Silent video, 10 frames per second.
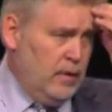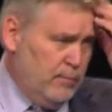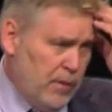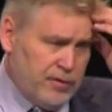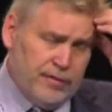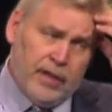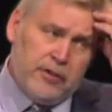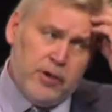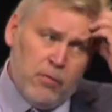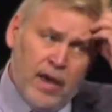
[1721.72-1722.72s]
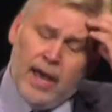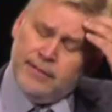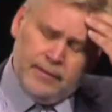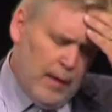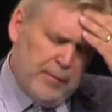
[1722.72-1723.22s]
Marcia said, are you okay?
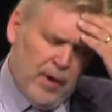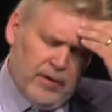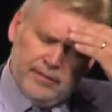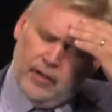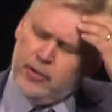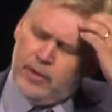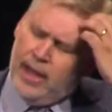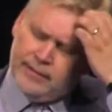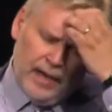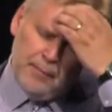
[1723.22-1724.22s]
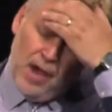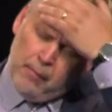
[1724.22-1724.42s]
Margaret said, are you okay? I said, I'm not,